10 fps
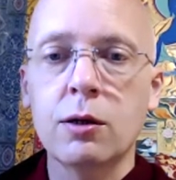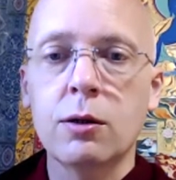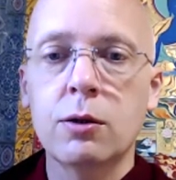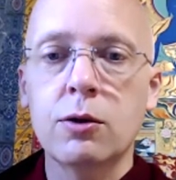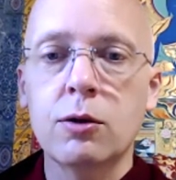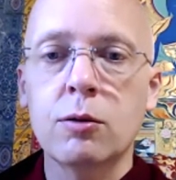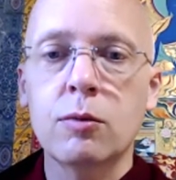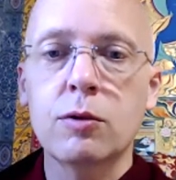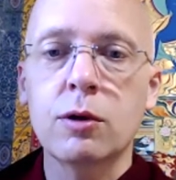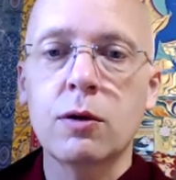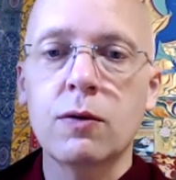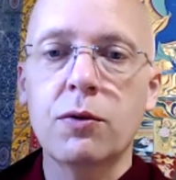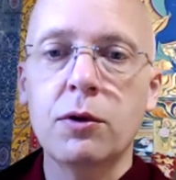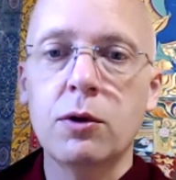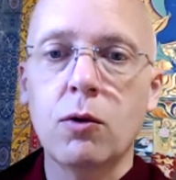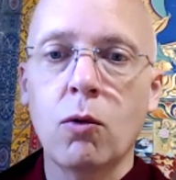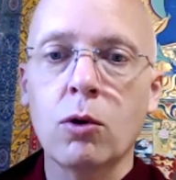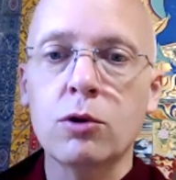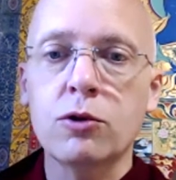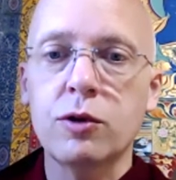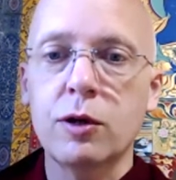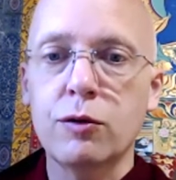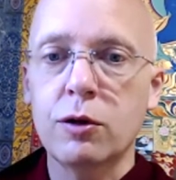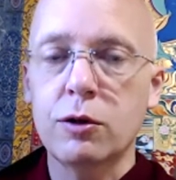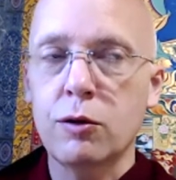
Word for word: in terms of the oral translation.